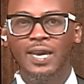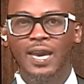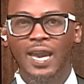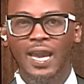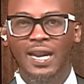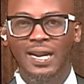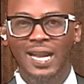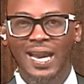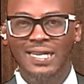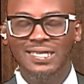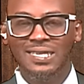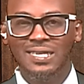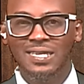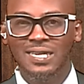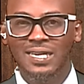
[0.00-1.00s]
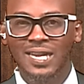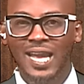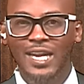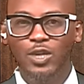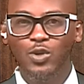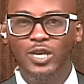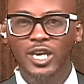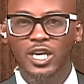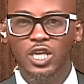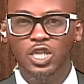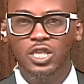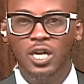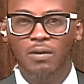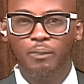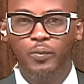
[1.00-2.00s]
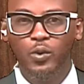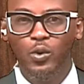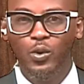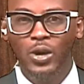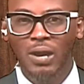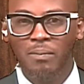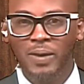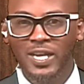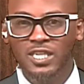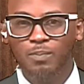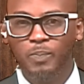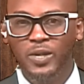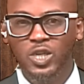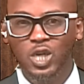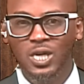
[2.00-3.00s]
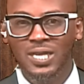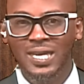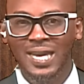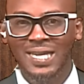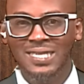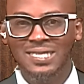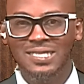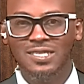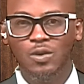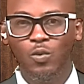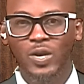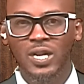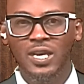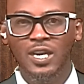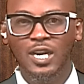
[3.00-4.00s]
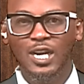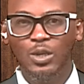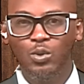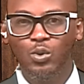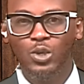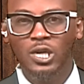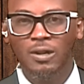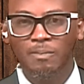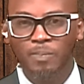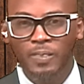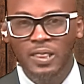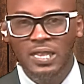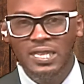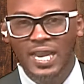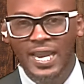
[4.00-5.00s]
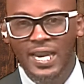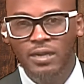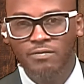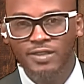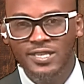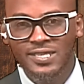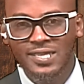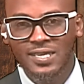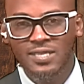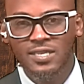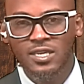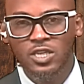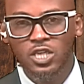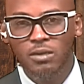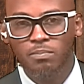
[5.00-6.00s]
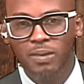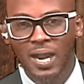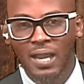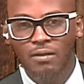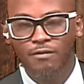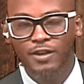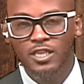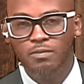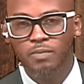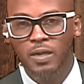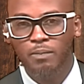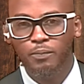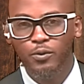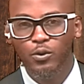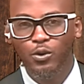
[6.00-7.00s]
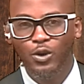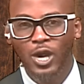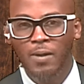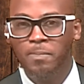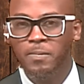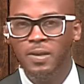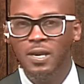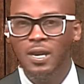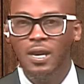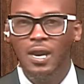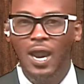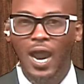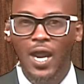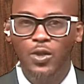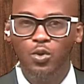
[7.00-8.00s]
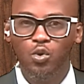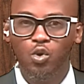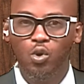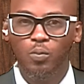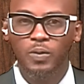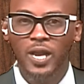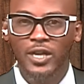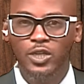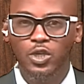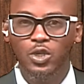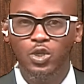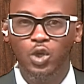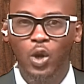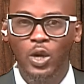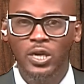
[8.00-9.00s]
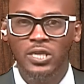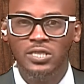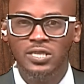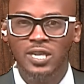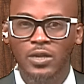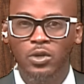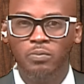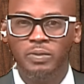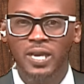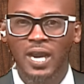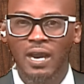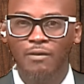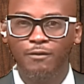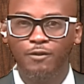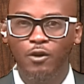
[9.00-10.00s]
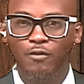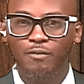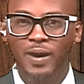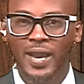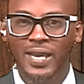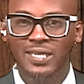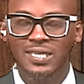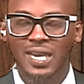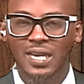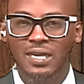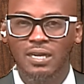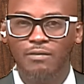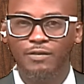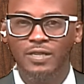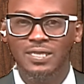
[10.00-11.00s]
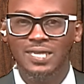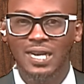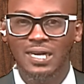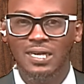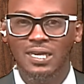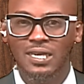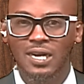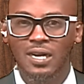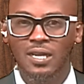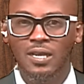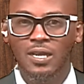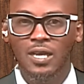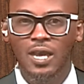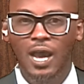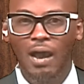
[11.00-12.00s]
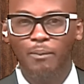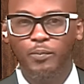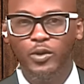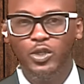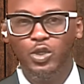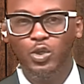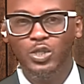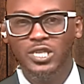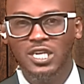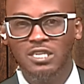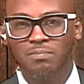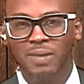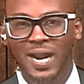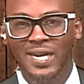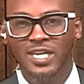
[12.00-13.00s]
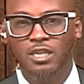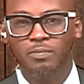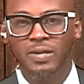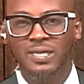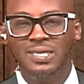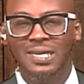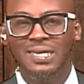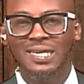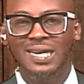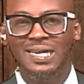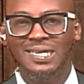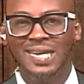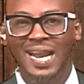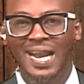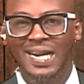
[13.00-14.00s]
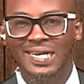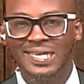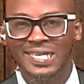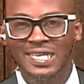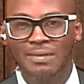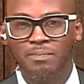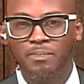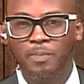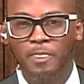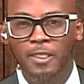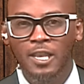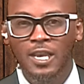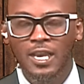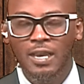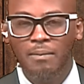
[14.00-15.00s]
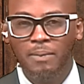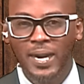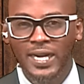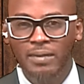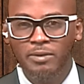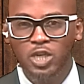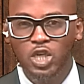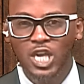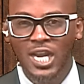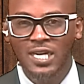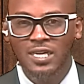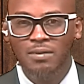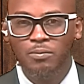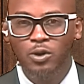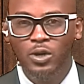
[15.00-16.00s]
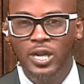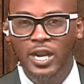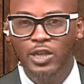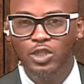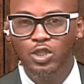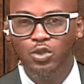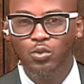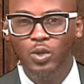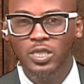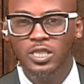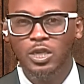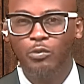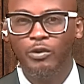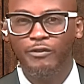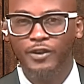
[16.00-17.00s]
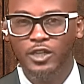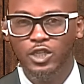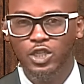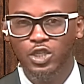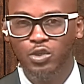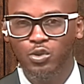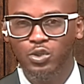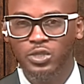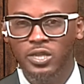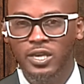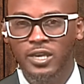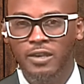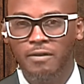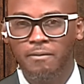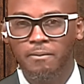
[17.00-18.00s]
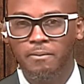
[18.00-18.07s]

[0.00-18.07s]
enlightening, and educational program. My special guests will include the head of the Citizenship by Investment program. I do hope that you join us On behalf of my executive and technical producers, management, and the entire team, my name is Shannon Labourne. Here's to a terrific Tuesday.